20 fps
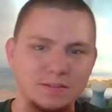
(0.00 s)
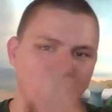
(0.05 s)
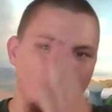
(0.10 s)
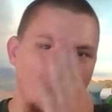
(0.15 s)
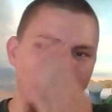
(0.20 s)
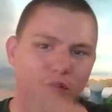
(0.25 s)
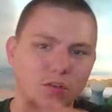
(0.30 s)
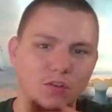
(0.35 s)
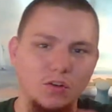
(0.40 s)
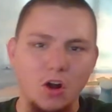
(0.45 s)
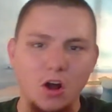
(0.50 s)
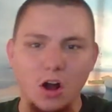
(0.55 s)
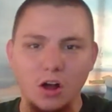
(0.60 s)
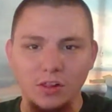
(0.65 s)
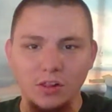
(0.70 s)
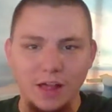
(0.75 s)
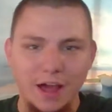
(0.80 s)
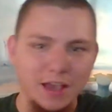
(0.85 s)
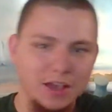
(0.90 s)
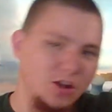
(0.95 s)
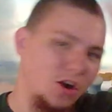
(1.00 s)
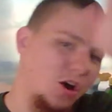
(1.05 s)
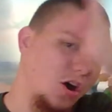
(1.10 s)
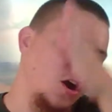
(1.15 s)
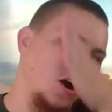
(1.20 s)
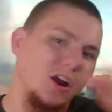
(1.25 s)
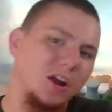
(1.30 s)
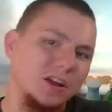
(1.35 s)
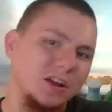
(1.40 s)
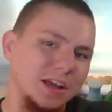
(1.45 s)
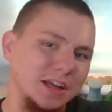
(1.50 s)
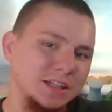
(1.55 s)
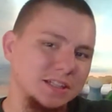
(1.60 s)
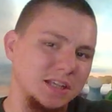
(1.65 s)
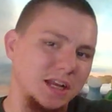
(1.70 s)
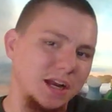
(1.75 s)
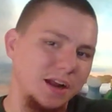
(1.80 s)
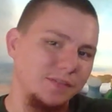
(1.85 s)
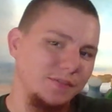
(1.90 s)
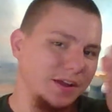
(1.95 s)
overall like arc
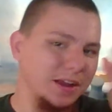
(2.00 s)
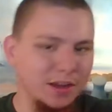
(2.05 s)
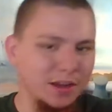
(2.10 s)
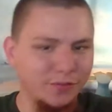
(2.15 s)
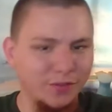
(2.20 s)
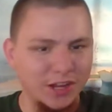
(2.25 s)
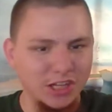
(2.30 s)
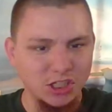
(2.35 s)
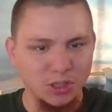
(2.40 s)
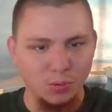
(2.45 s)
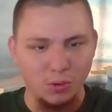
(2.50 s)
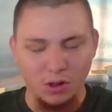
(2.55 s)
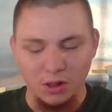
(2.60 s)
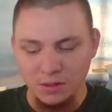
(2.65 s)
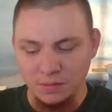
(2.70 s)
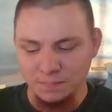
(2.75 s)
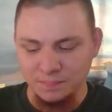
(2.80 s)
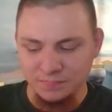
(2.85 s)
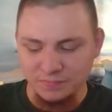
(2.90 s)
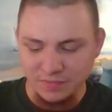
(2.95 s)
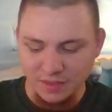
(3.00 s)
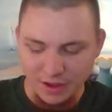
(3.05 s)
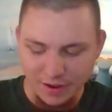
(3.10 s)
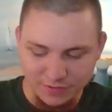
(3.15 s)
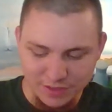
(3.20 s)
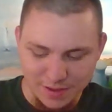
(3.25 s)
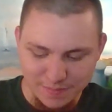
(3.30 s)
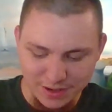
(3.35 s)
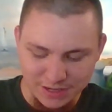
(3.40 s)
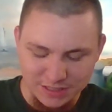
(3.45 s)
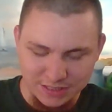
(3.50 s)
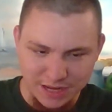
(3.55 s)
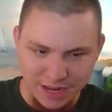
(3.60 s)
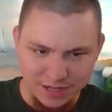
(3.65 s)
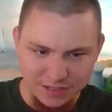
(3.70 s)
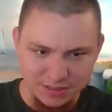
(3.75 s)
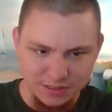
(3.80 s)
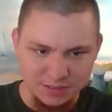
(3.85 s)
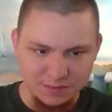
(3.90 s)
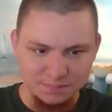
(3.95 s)
instead of individual. If that makes
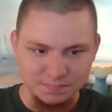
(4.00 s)
sense.